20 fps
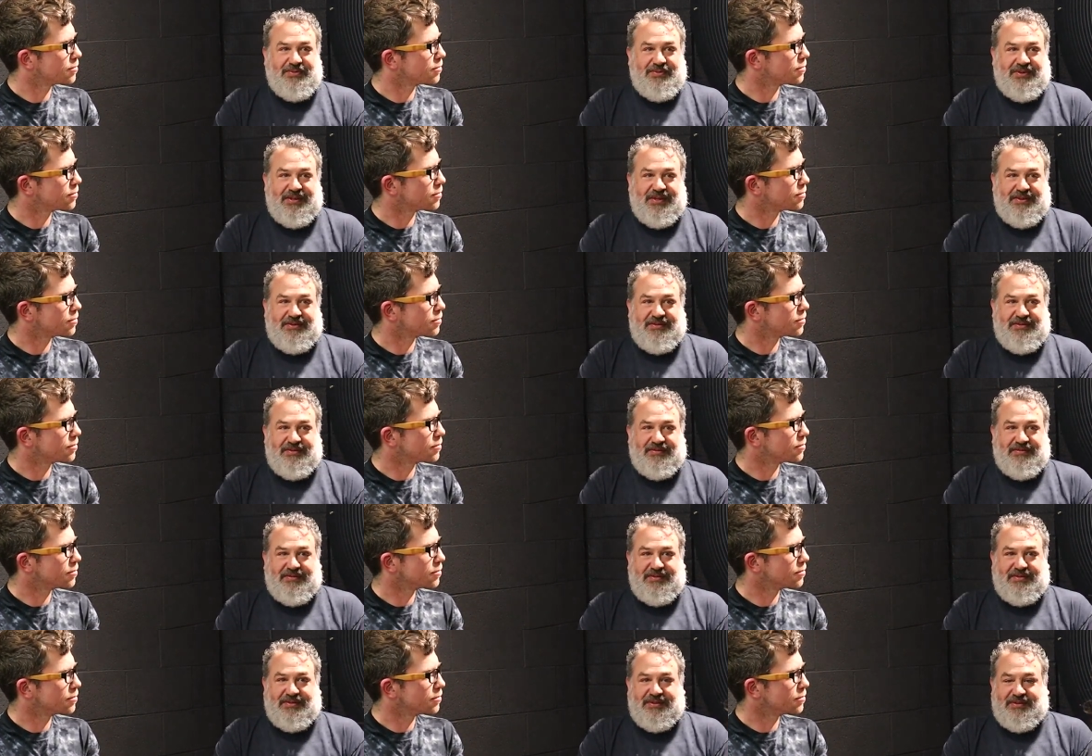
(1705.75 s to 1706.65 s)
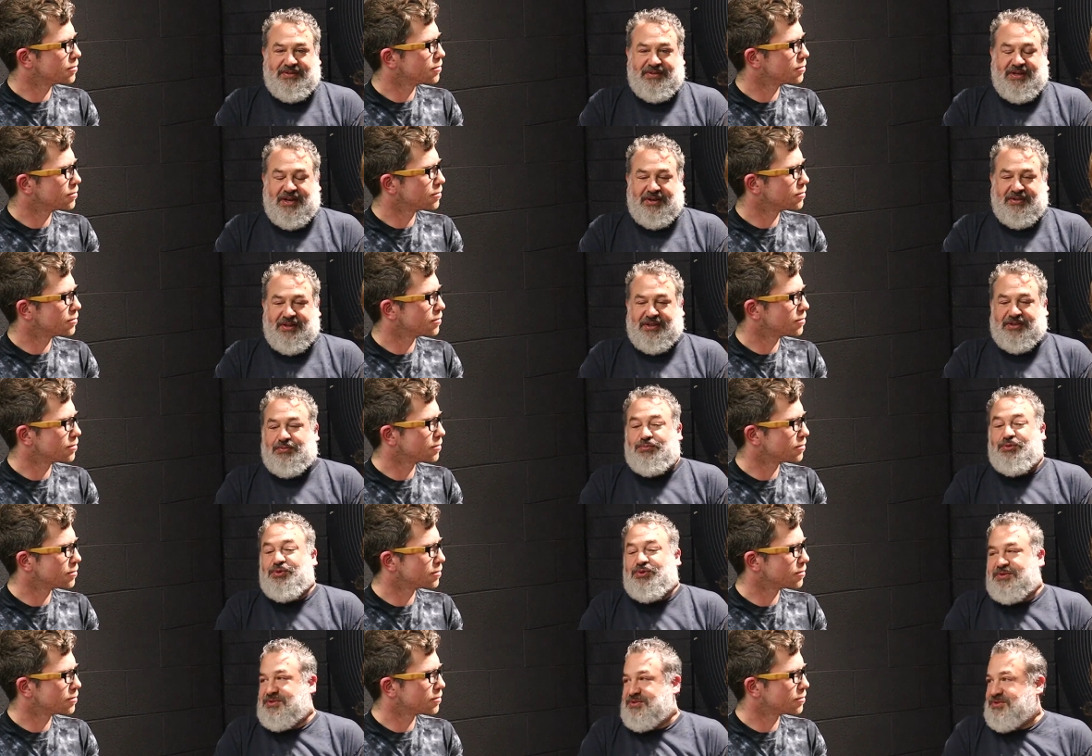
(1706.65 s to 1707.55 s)
Speaker 1: that kind of like the
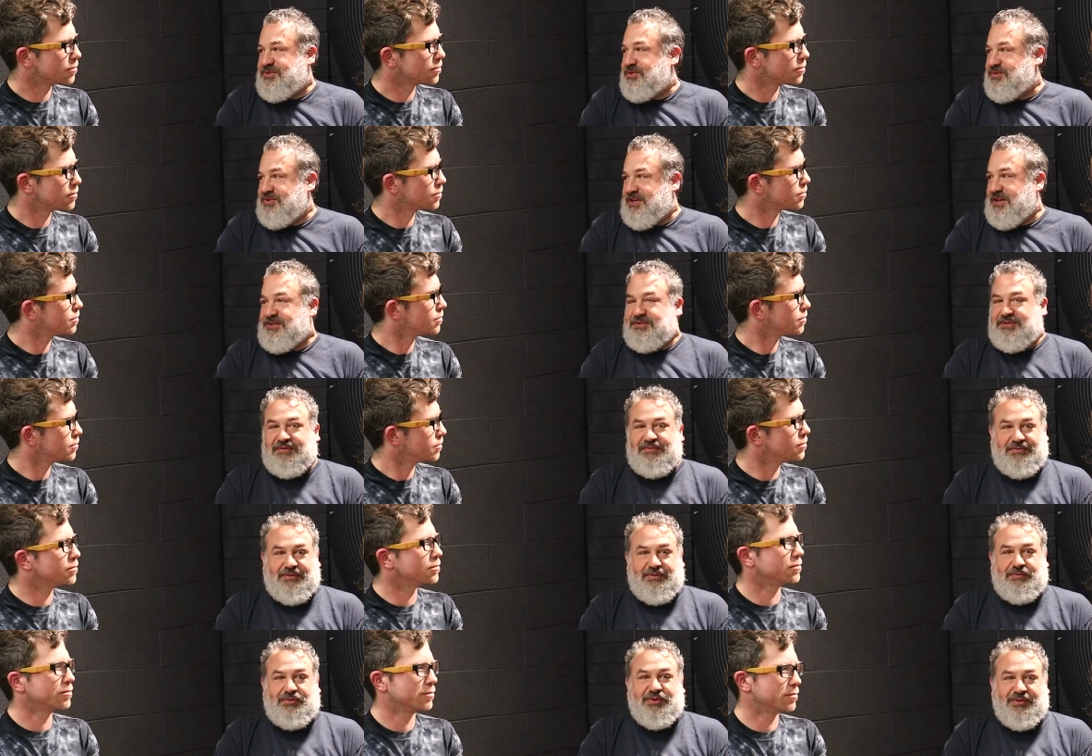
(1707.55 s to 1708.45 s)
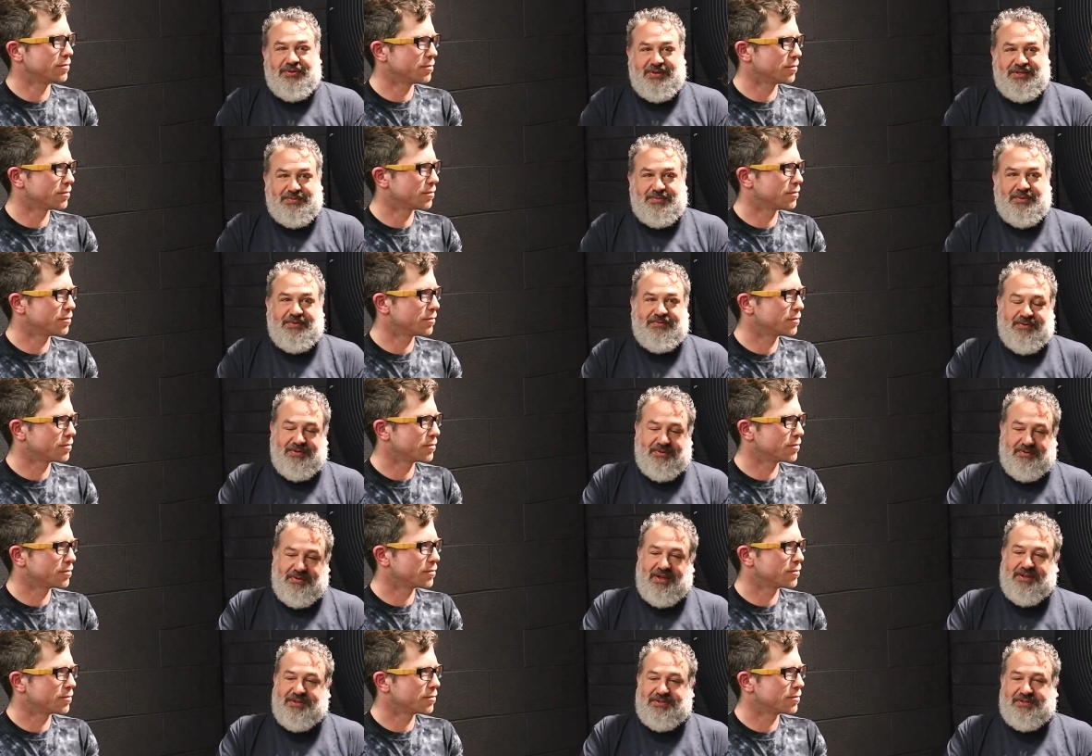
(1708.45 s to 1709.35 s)
Brewers Association for mm. breweries, but mm. for
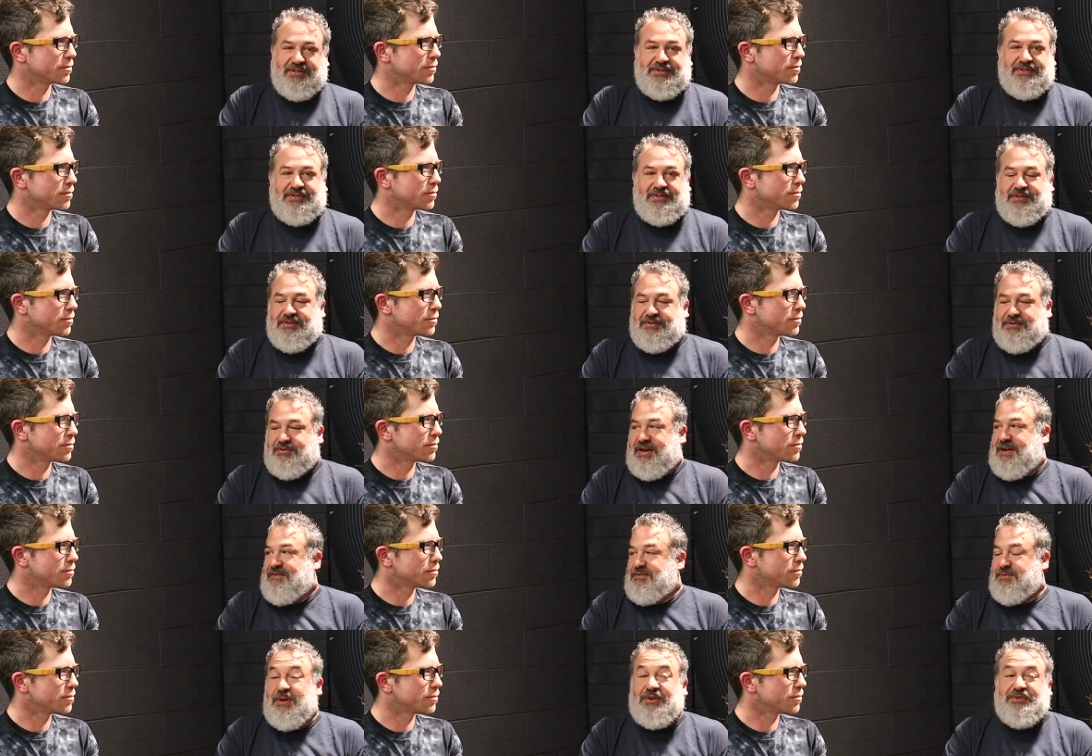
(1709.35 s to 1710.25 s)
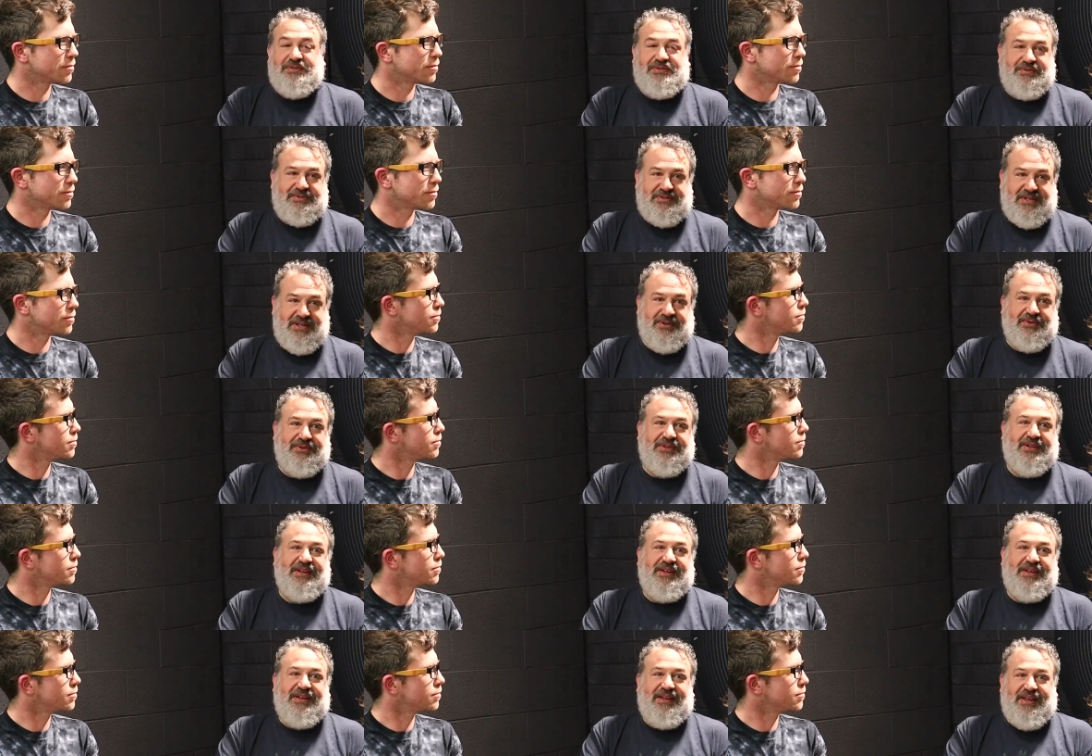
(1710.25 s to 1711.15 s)
us, it's the Craft Maltsters Guild.
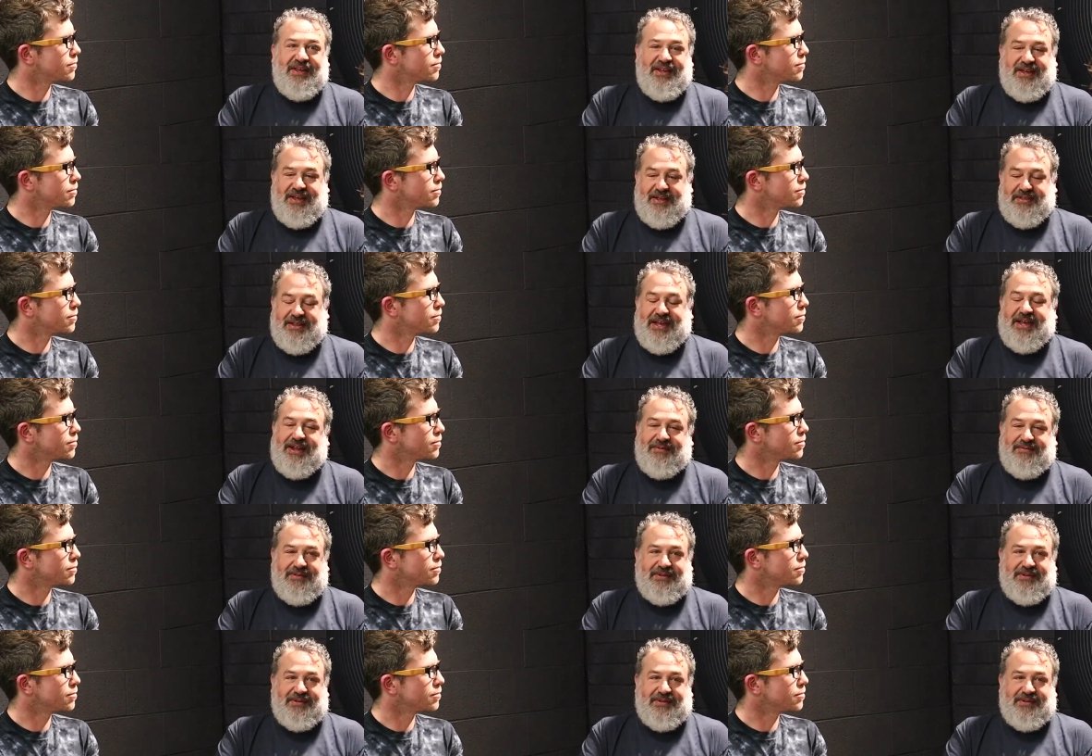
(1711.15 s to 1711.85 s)
And is that an